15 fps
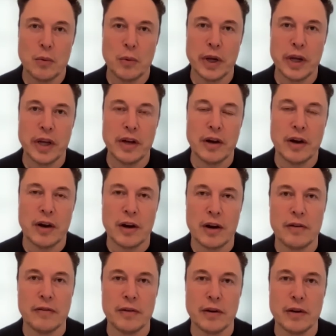we
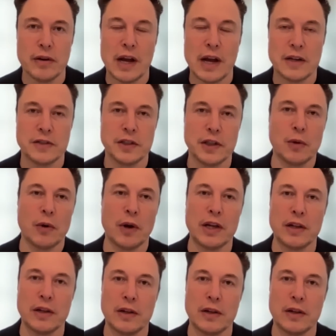are actually quite